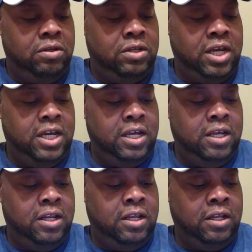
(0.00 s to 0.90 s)
take
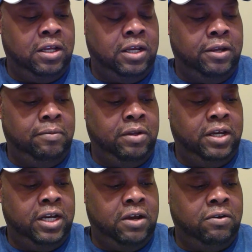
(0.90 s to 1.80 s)
a
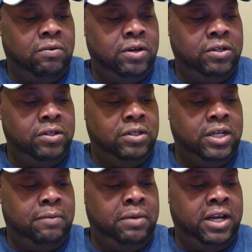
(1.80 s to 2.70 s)
look at all the questions
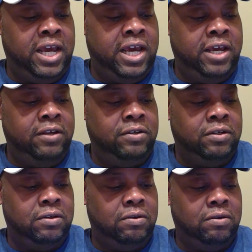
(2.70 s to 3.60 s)
that have been asked.